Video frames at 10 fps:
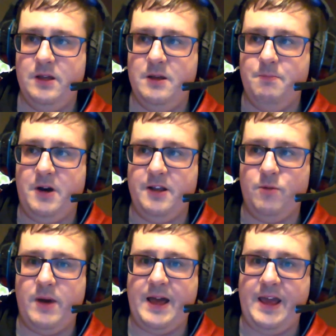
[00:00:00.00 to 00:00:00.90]
By the
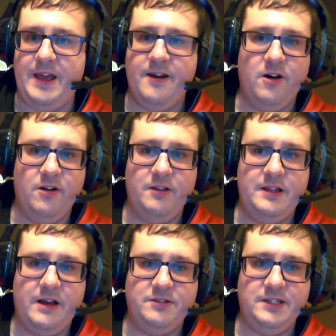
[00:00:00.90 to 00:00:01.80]
Way on
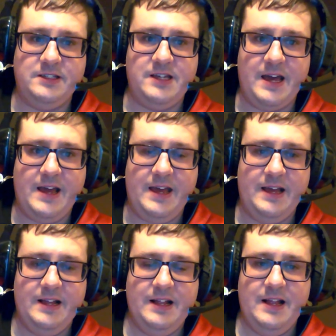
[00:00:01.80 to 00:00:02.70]
Now 68.
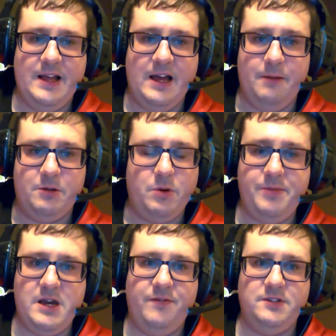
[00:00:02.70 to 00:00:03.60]
There's
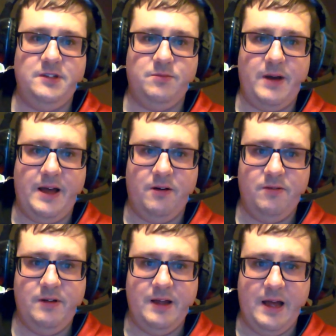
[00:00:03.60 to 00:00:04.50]
probably others as
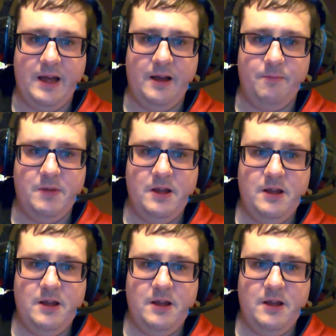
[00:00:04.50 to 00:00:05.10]
well.